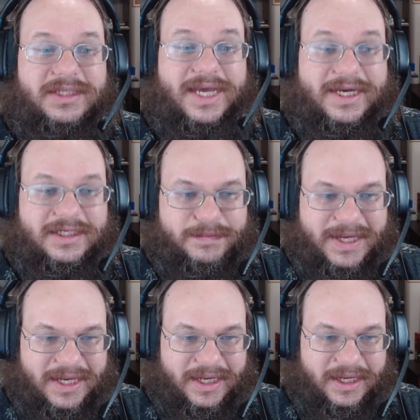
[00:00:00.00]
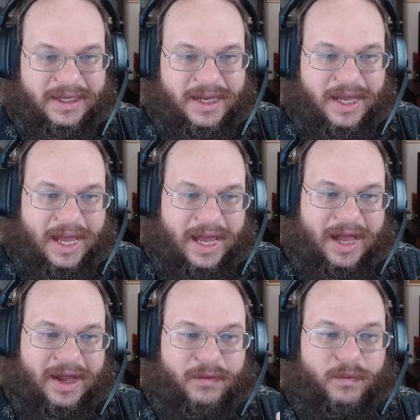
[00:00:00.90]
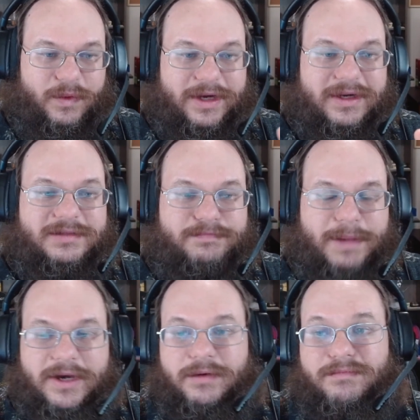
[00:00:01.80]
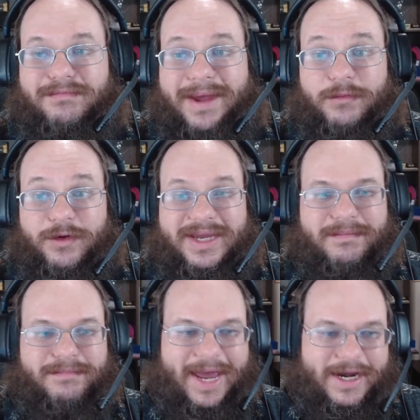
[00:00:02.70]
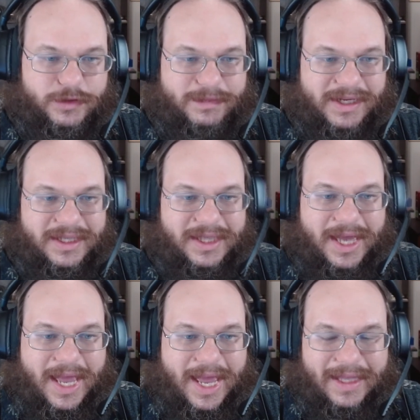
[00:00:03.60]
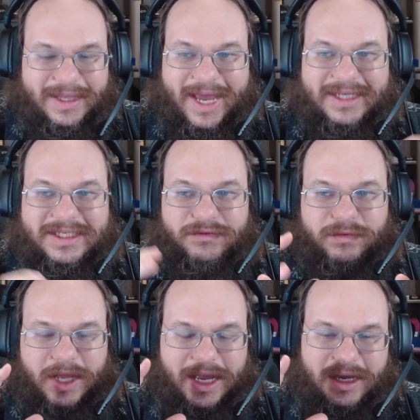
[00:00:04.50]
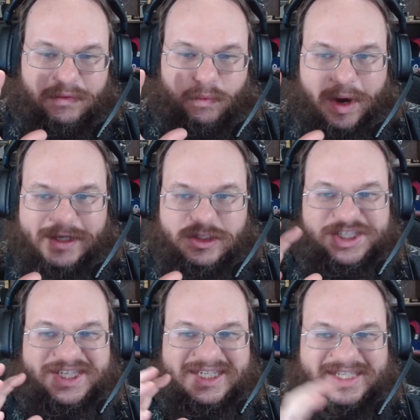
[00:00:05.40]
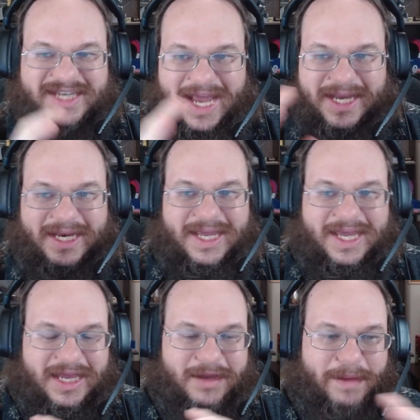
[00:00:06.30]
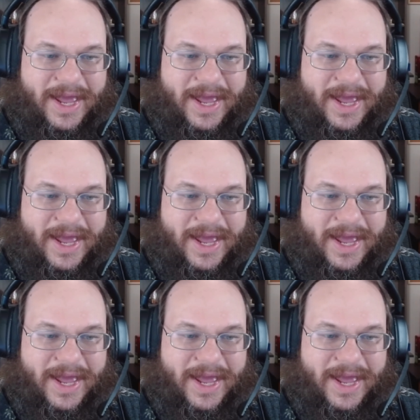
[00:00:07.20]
XP, there is better memory management that watches the stack and heap,